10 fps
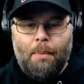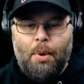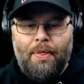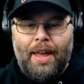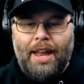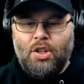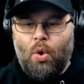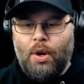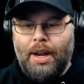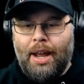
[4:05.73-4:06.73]
Put that
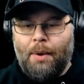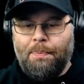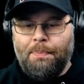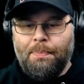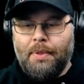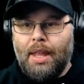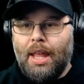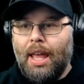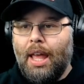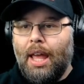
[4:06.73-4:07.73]
door down.
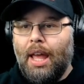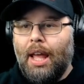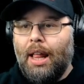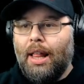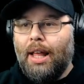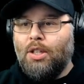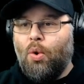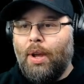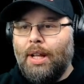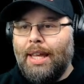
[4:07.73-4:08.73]
Let's
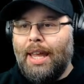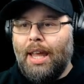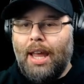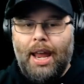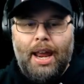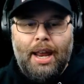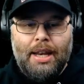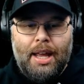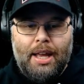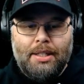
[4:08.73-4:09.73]
quickly
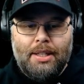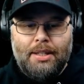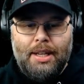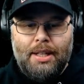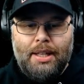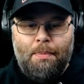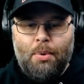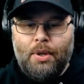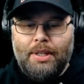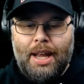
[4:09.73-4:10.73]
and succinctly
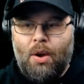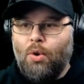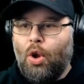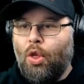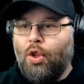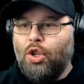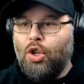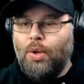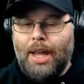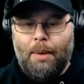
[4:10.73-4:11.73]
put down the
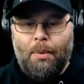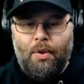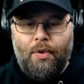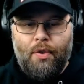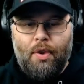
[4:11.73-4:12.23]
2 tables